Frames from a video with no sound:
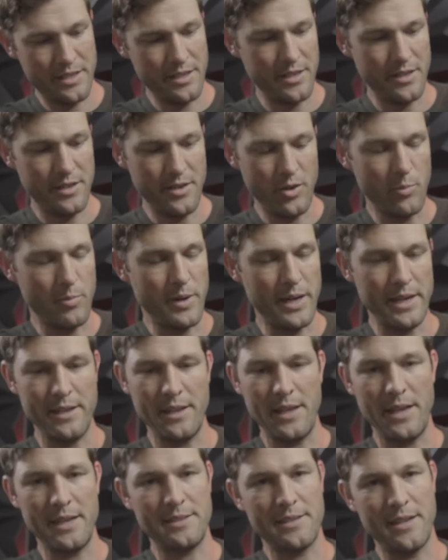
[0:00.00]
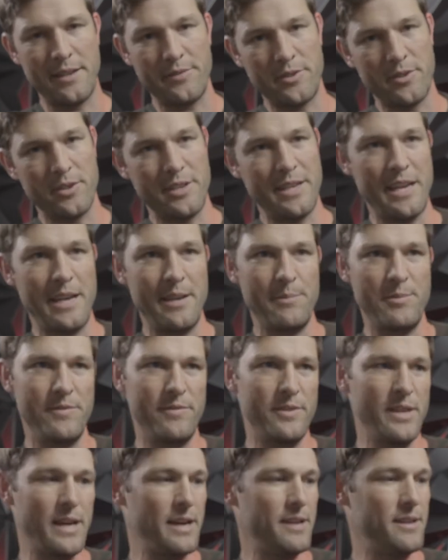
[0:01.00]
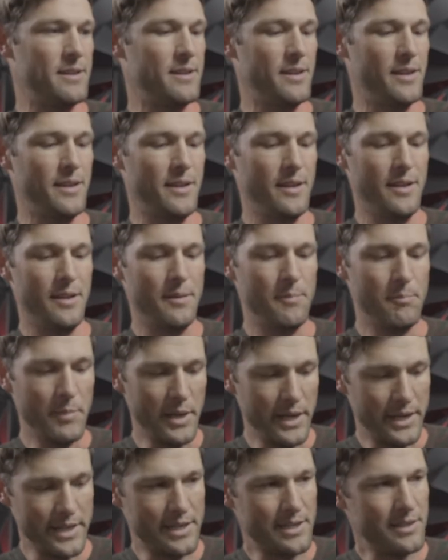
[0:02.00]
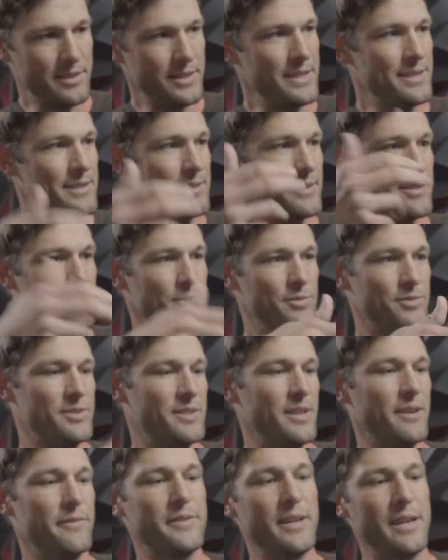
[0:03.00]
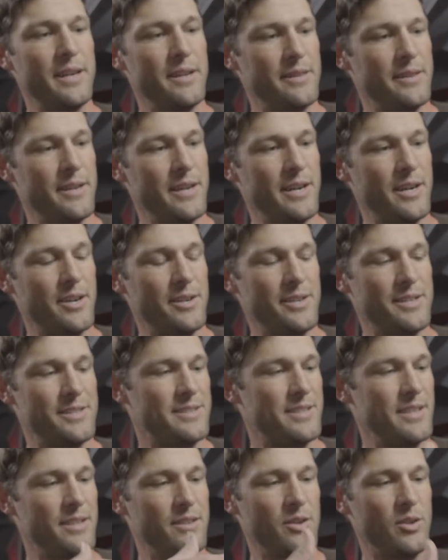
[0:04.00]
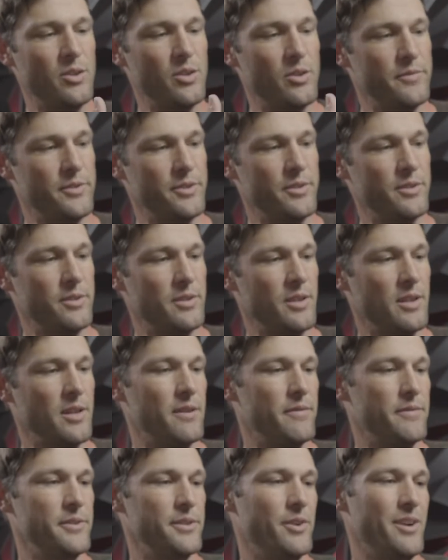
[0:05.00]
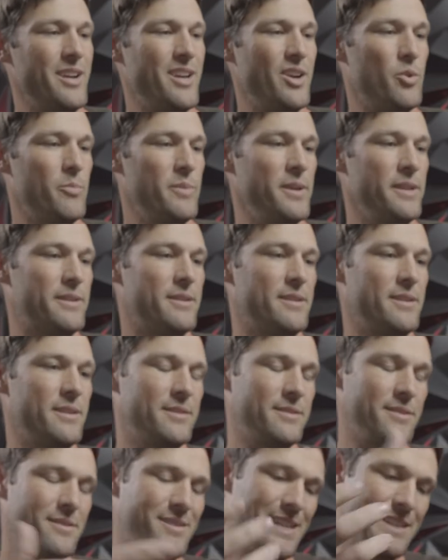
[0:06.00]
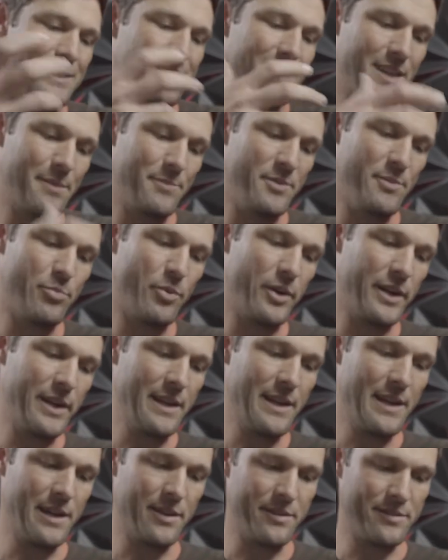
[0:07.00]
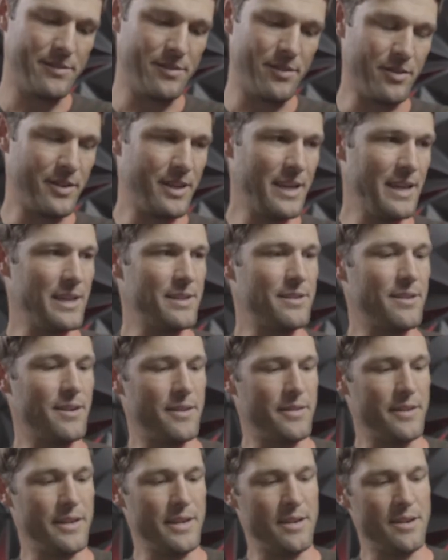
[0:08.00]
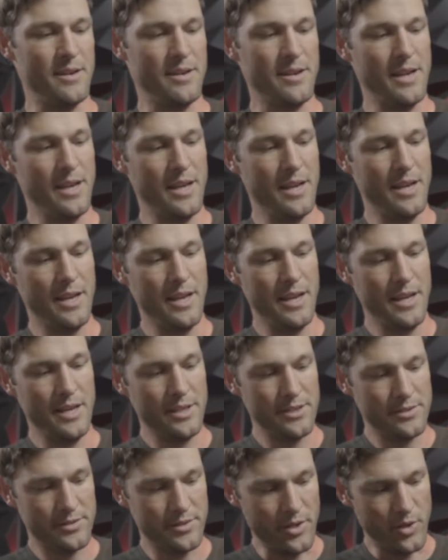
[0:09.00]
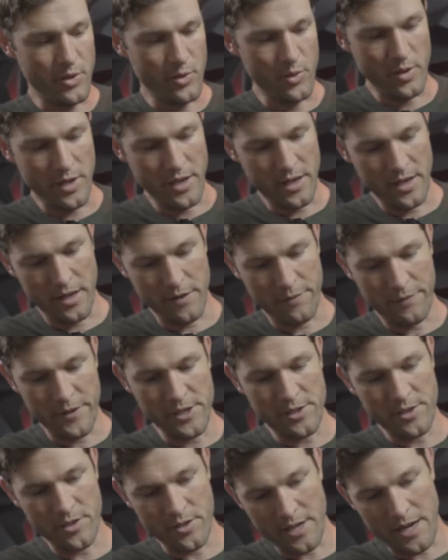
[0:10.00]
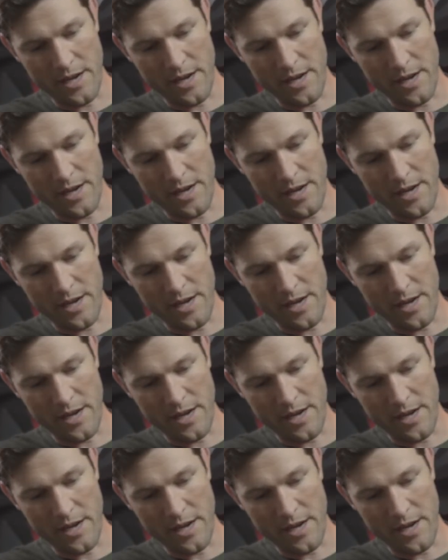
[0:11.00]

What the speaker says: Nobody likes after a game you've got muddy cleats and you stuff that in there and it's getting all over your glove and your helmet. So the next time you bring it out, it's all caked on there. So a feature that